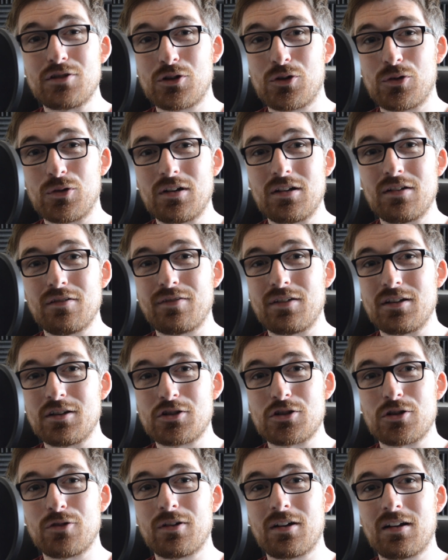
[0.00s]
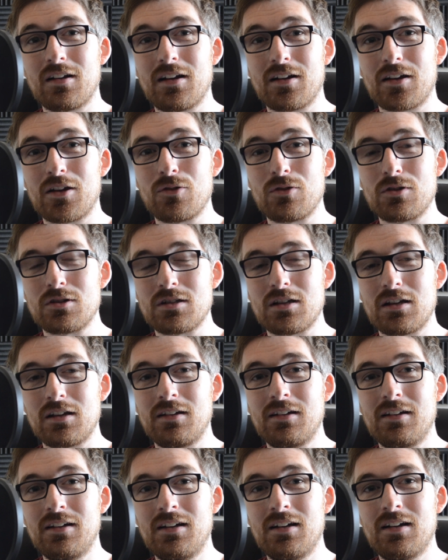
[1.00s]
degree of historical
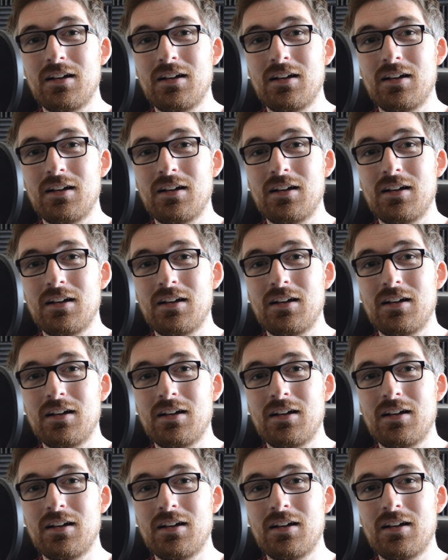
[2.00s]
accuracy.